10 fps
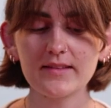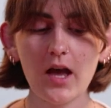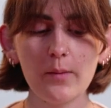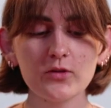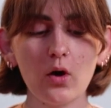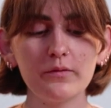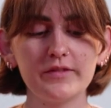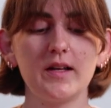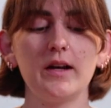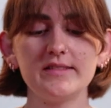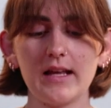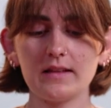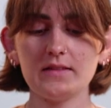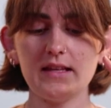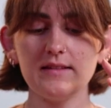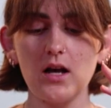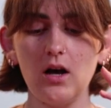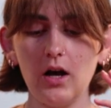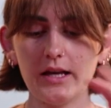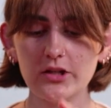terms of sizing, these
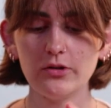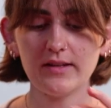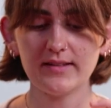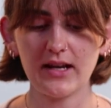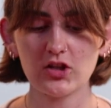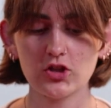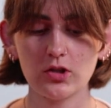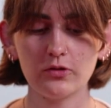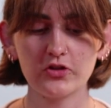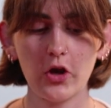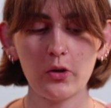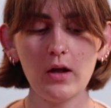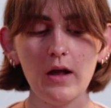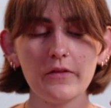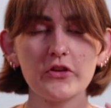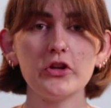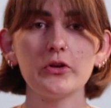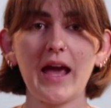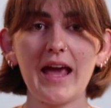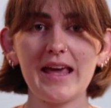are a unisex shoe. So the
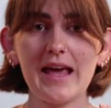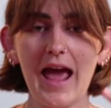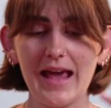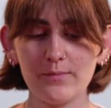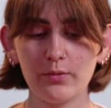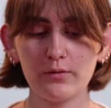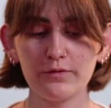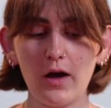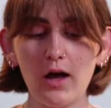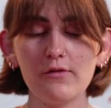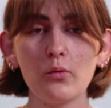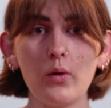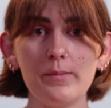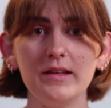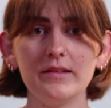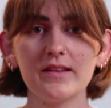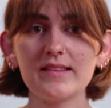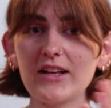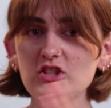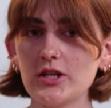UK 8.5 women's is
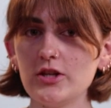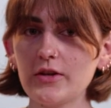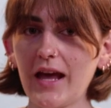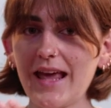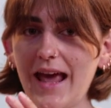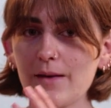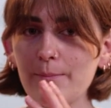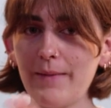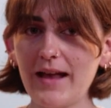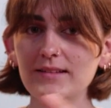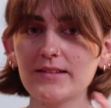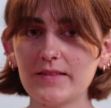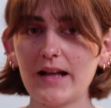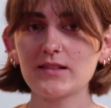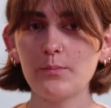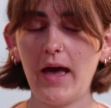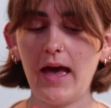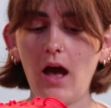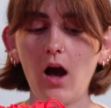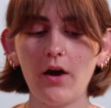actually UK 8 men's, and that's the
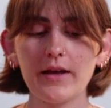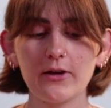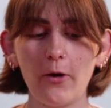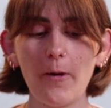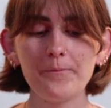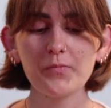pair I got.